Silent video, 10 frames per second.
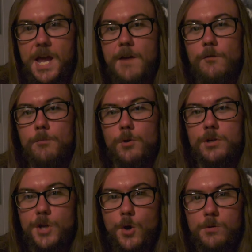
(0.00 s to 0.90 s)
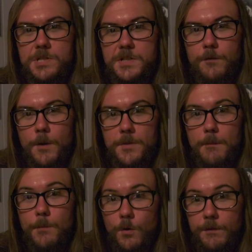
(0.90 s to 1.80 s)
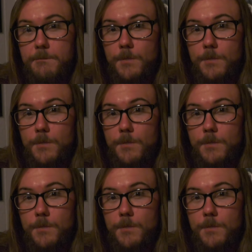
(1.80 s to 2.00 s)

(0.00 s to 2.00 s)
ever produced from the movie